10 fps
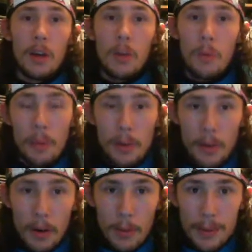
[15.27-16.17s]
Won't be
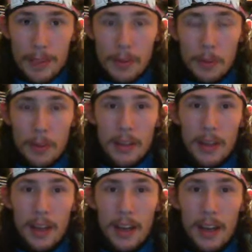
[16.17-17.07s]
long with this one.
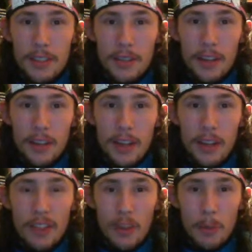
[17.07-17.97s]
I just figured I
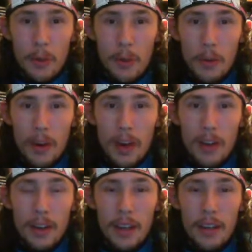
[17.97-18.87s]
haven't done one in a while,
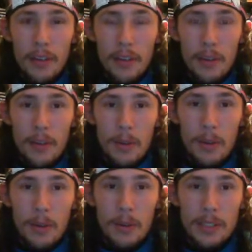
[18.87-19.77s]
and for anyone
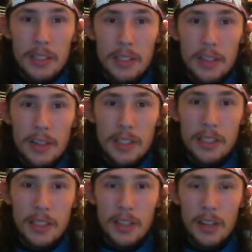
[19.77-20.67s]
who is
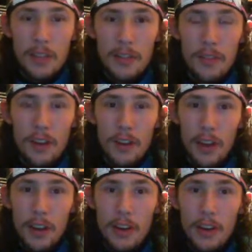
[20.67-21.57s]
interested, I figured
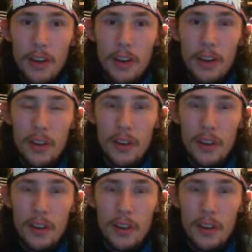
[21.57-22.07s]
I'd